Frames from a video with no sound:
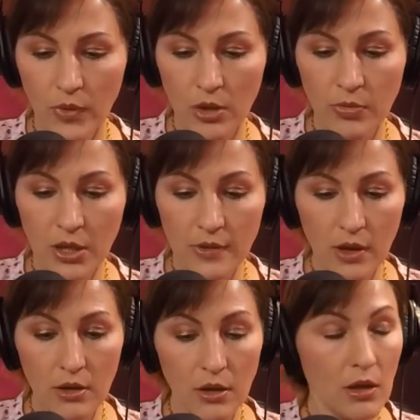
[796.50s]
because
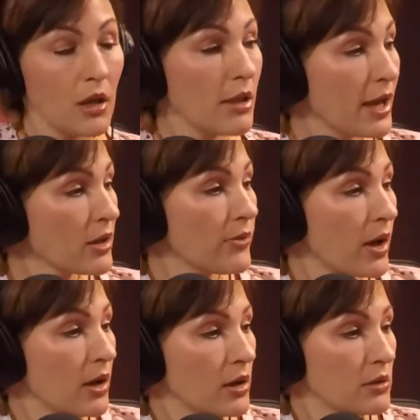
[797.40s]
a lack
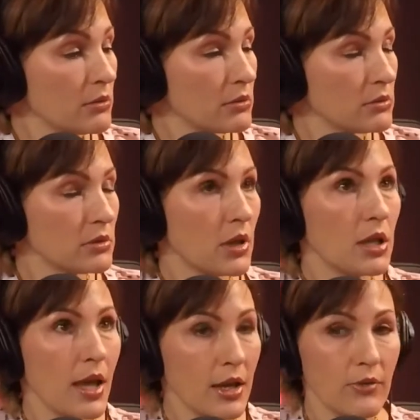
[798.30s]

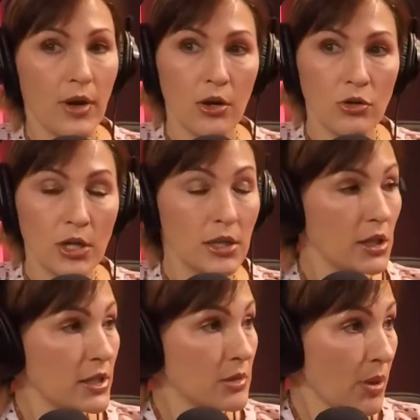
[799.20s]
of iron can
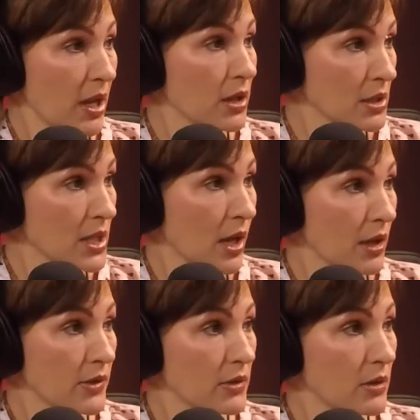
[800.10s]
lead to panic
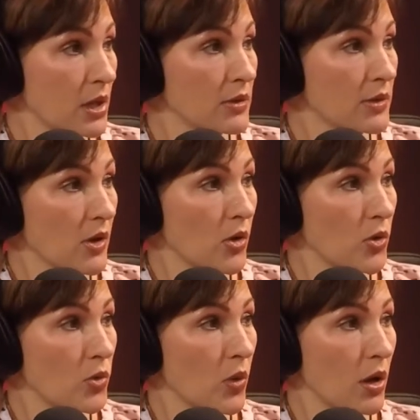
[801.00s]
attacks, and
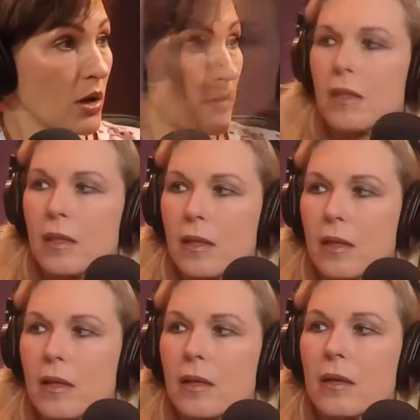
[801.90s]
so this
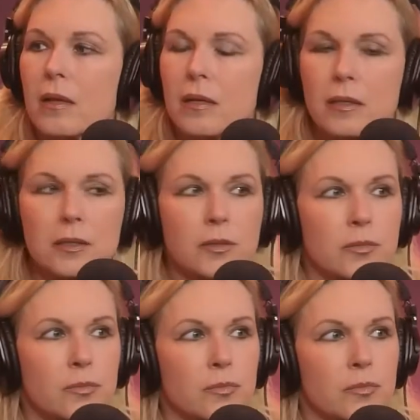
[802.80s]
is going to help with
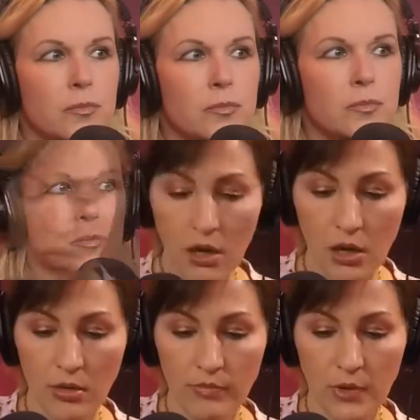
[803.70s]
that.
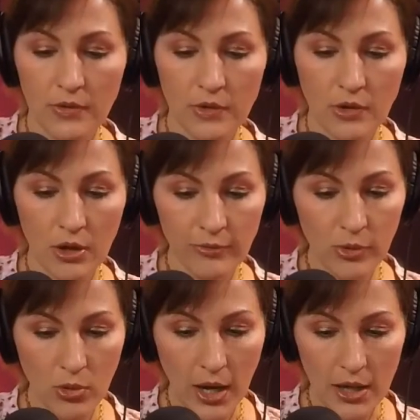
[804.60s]
Because it's got
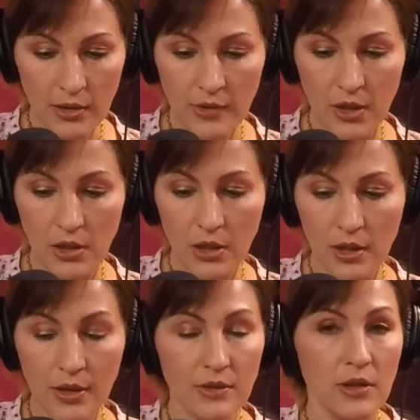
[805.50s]
fluoratics in it,
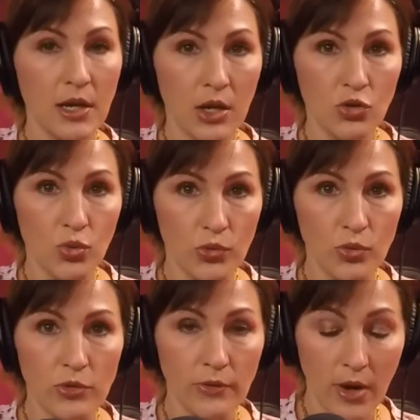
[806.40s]
and that's a natural
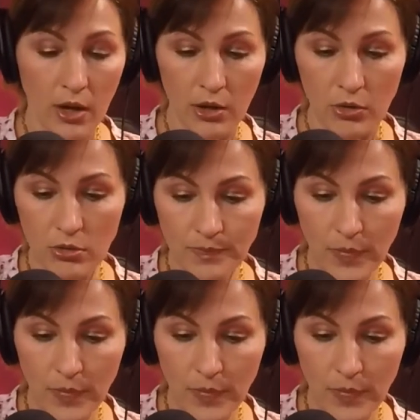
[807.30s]
source of iron.